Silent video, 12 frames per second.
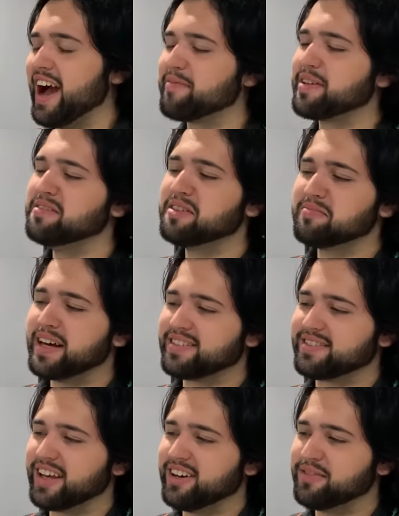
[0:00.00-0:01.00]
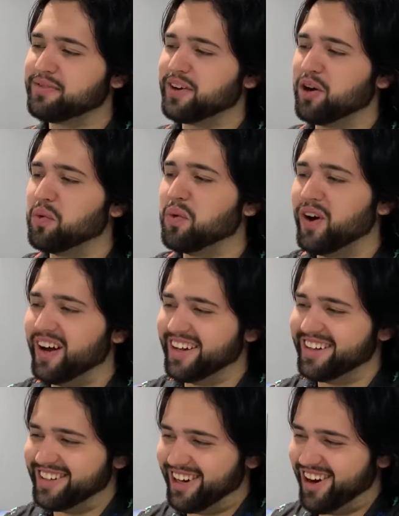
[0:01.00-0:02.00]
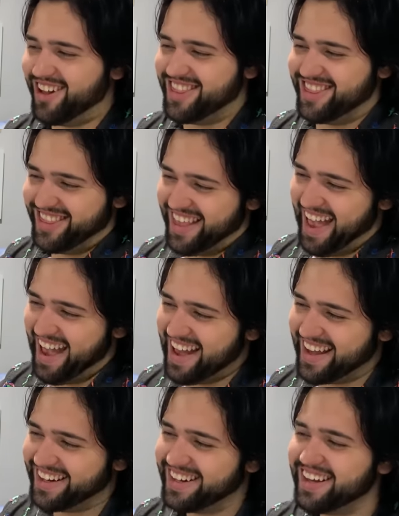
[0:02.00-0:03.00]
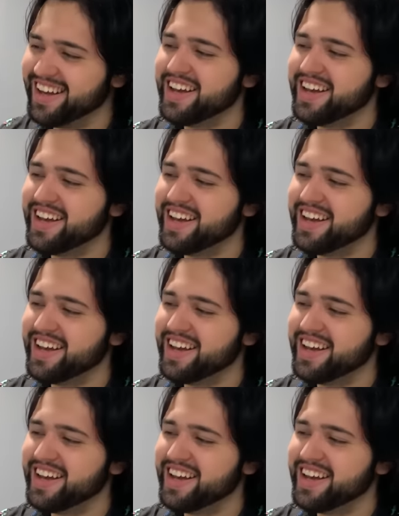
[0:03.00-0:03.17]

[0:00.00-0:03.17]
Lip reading: I'm giving myself a 1 on that